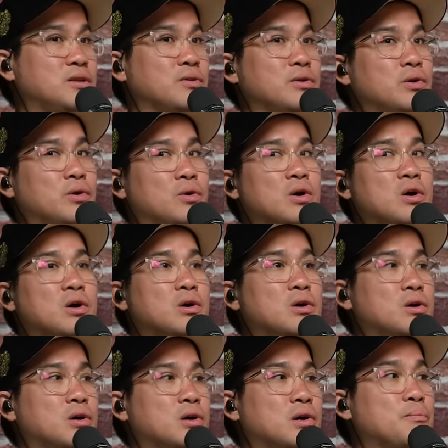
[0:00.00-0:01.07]
They mm. don't know build a
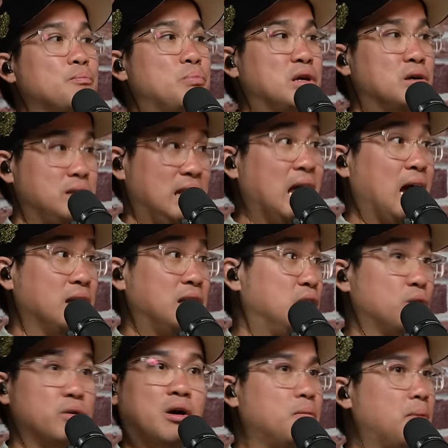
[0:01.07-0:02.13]
team. Build, yeah,
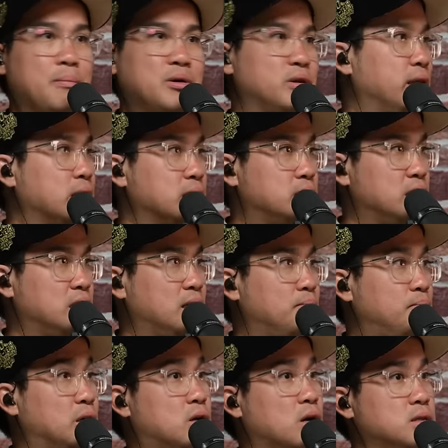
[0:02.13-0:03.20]
they don't know about building a
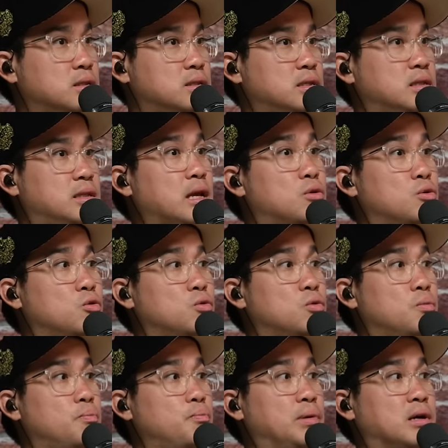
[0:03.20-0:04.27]
team mm. because you see they
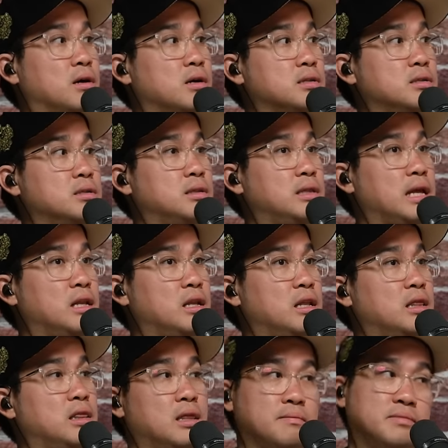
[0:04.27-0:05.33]
grew because they
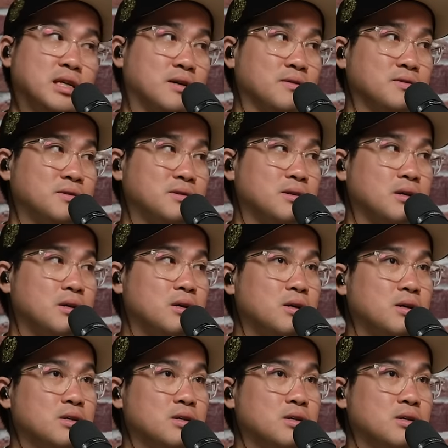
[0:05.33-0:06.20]
did it themselves. Mm.